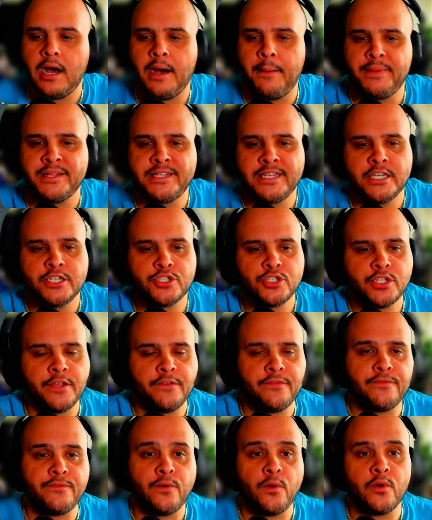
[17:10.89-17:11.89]

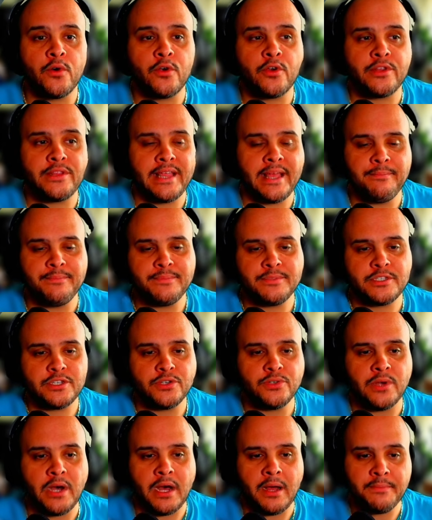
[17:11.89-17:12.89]
potentially for them
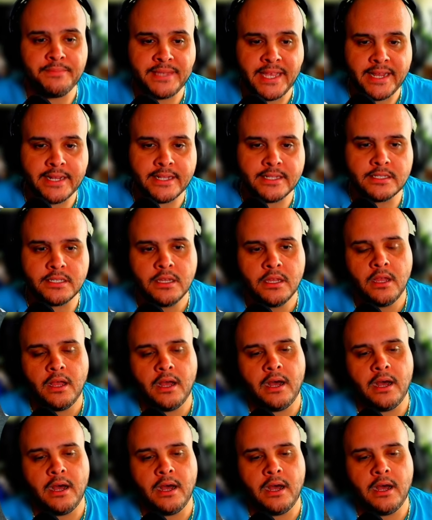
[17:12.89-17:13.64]
to update it.